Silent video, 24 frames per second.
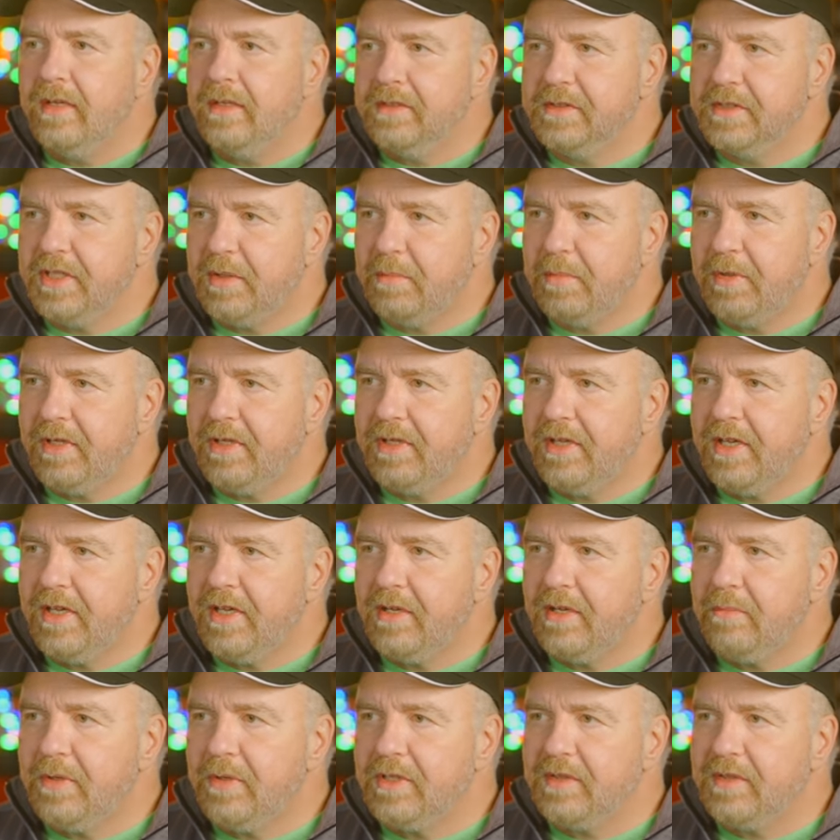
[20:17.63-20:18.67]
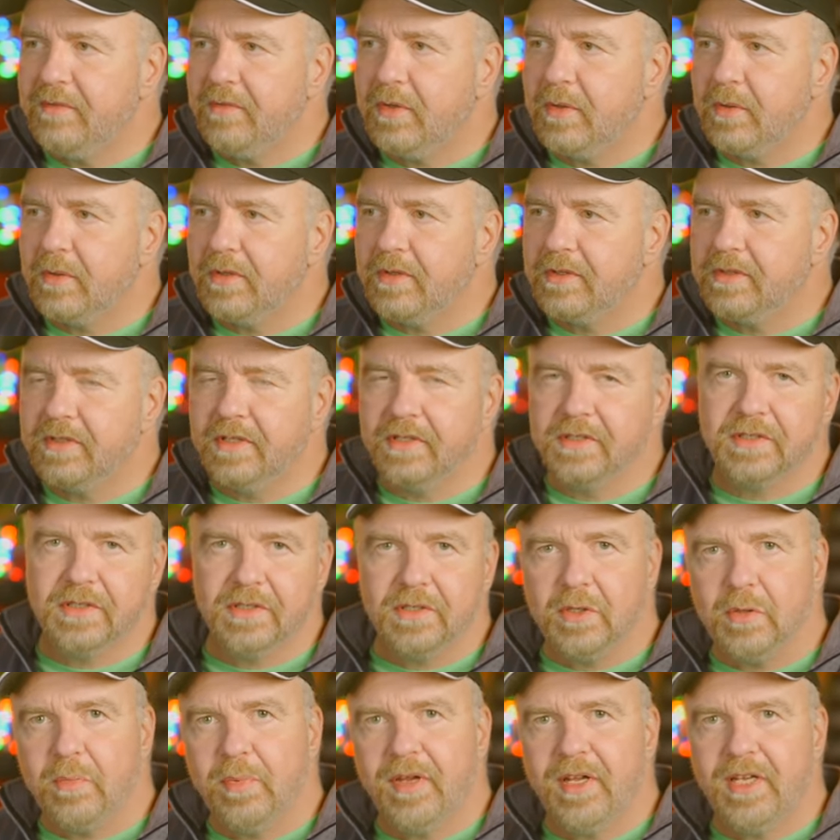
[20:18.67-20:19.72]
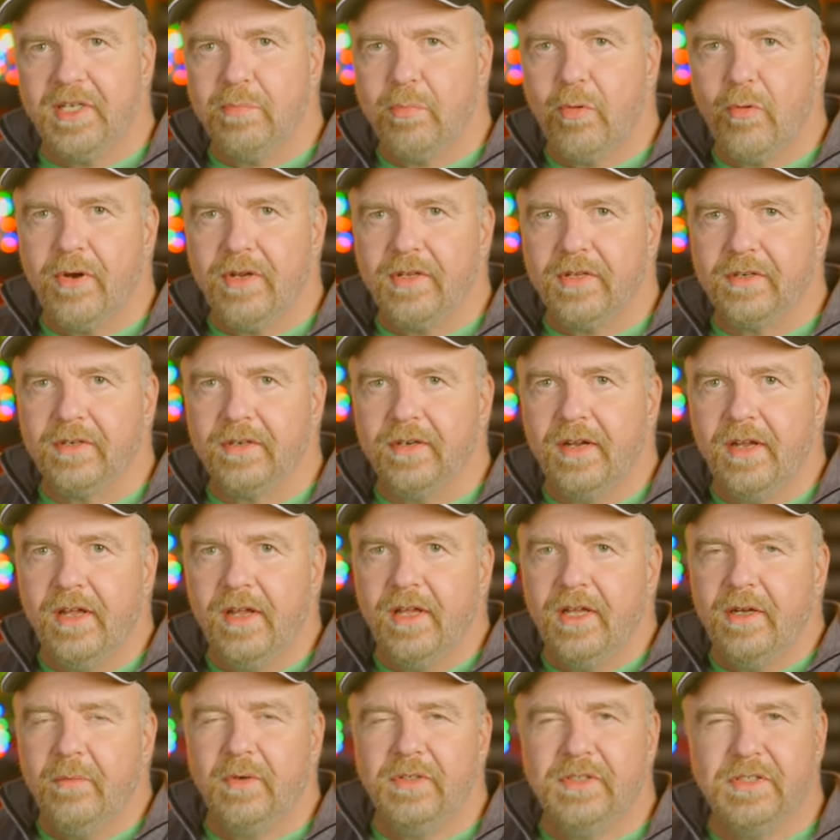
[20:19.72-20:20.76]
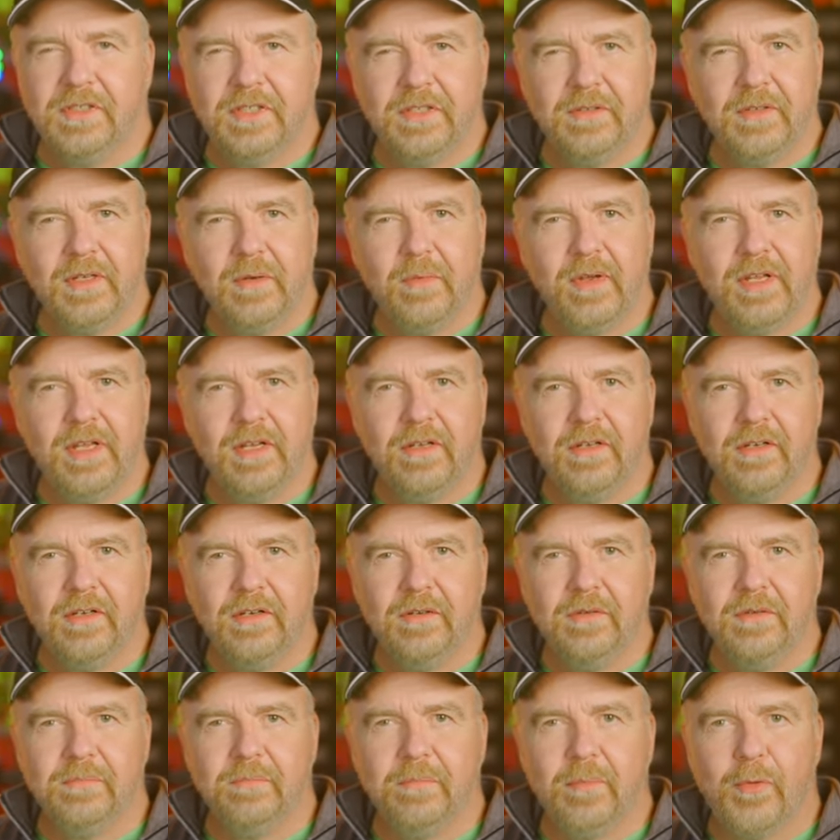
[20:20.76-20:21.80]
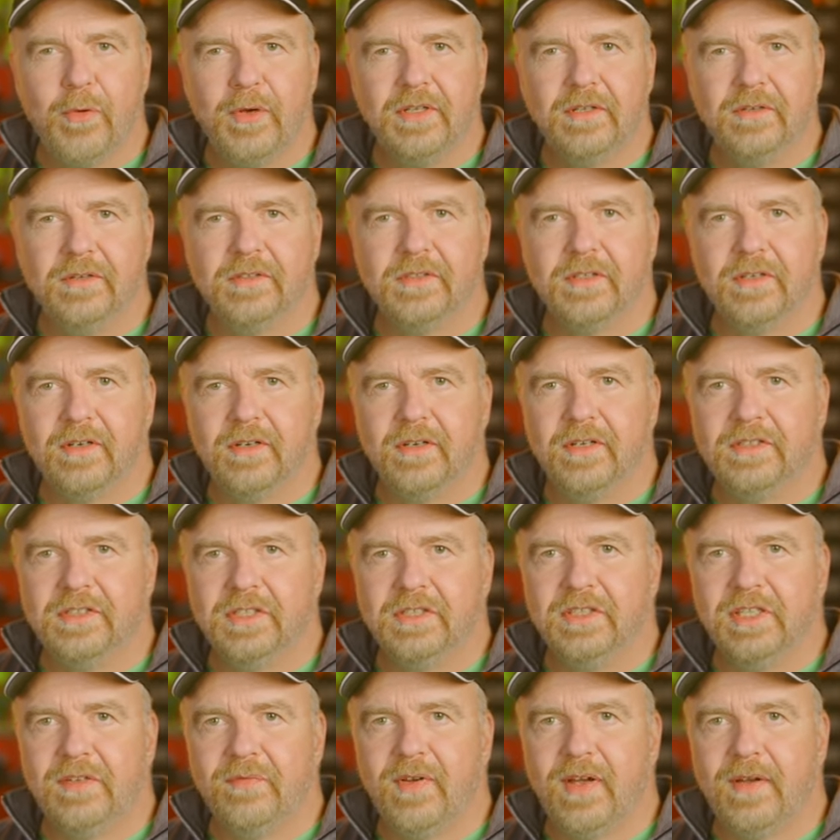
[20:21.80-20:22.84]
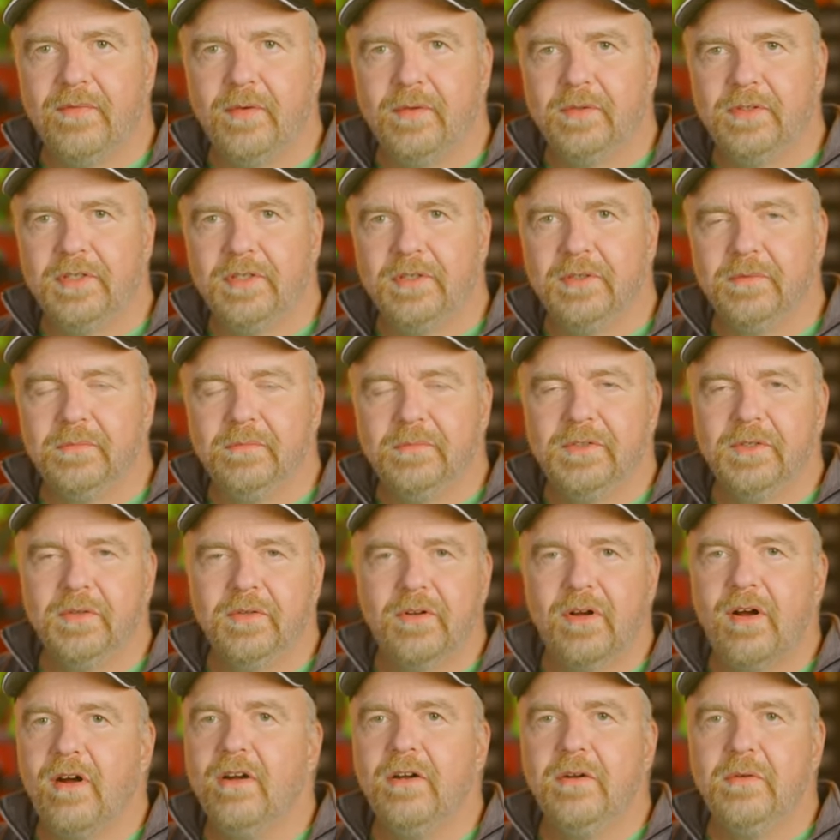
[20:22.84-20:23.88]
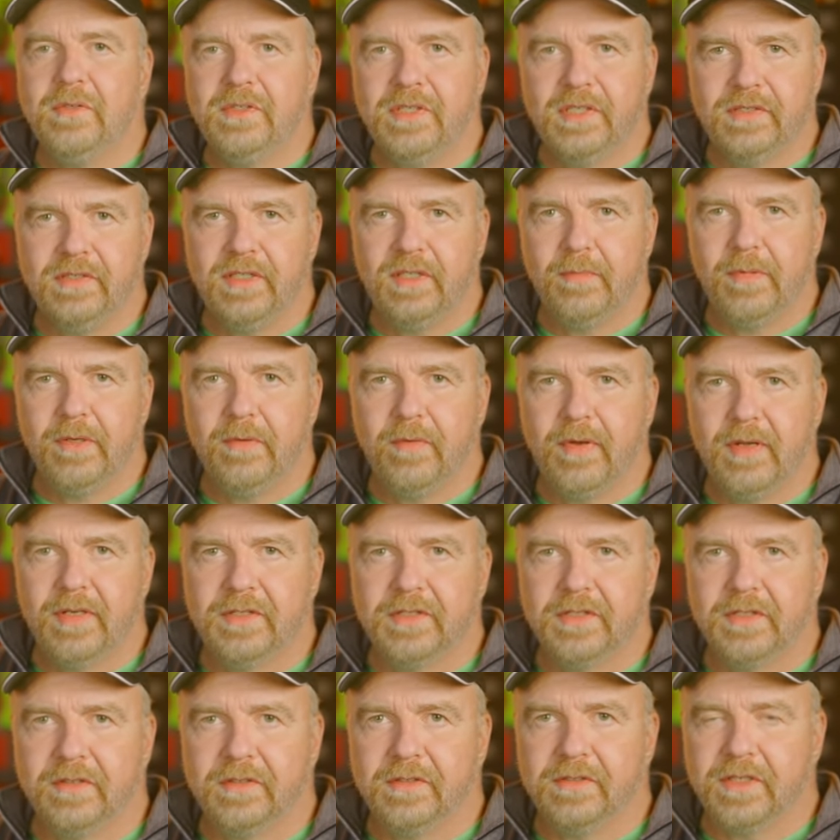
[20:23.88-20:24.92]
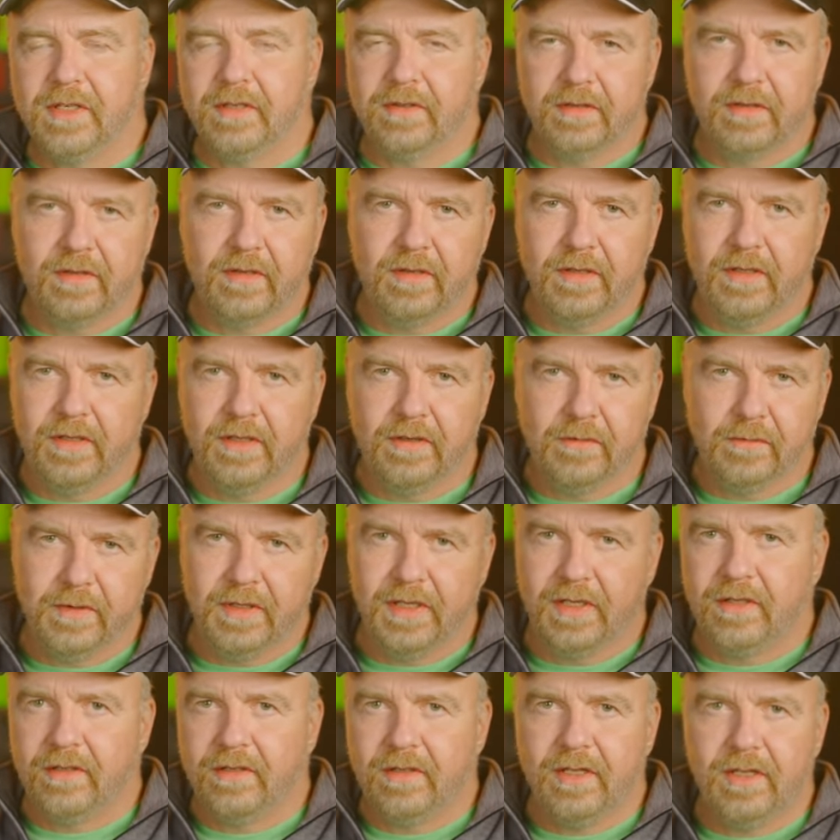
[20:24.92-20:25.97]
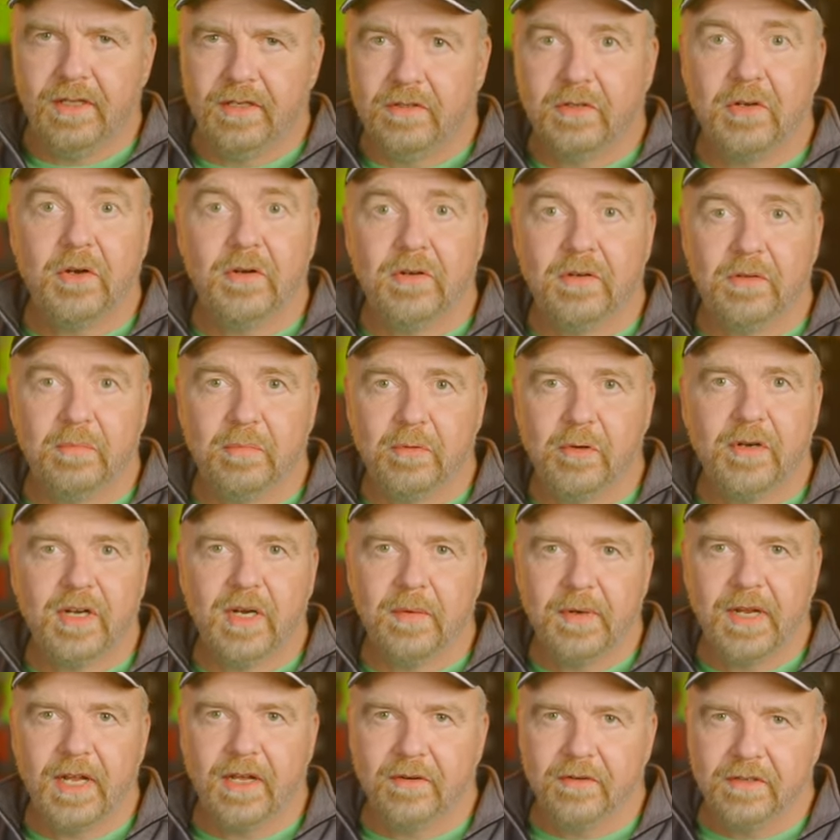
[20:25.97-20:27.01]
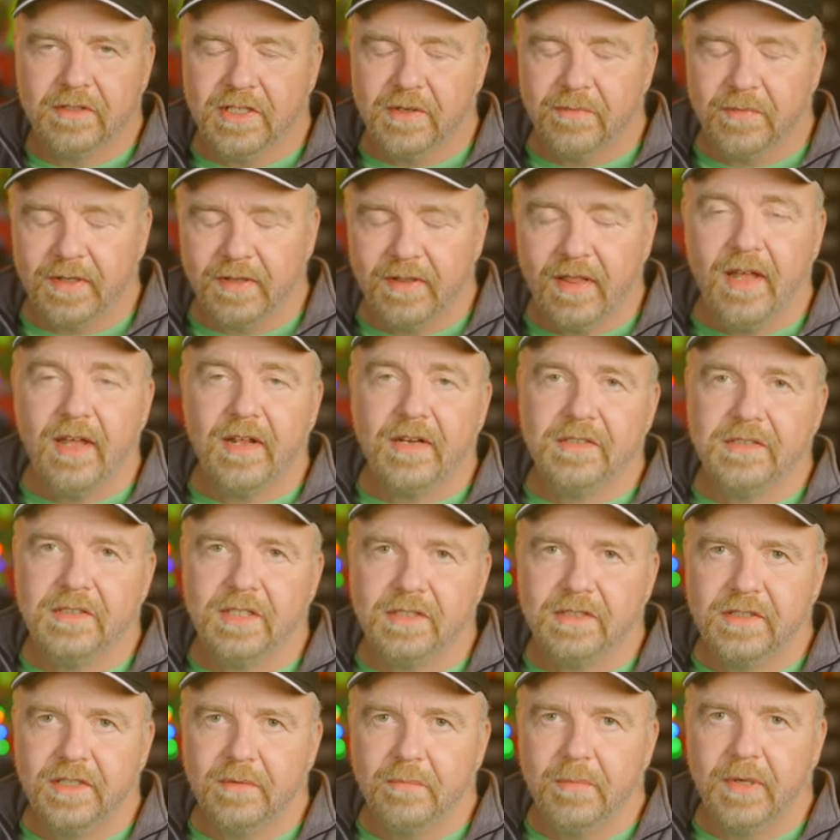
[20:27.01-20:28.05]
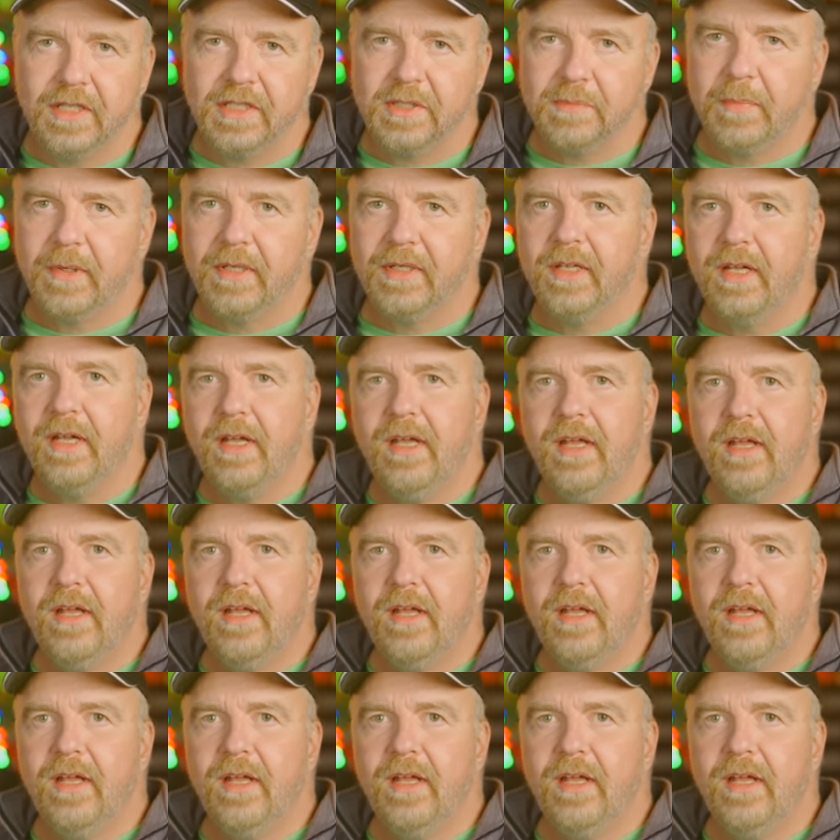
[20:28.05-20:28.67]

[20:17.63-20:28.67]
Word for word: ZP temp is, of course, a zero page pointer which is the only way you can do pointers on a 6502. So there are no 16-bit registers other than the only the internal program counter and stuff like that is 16 bits. But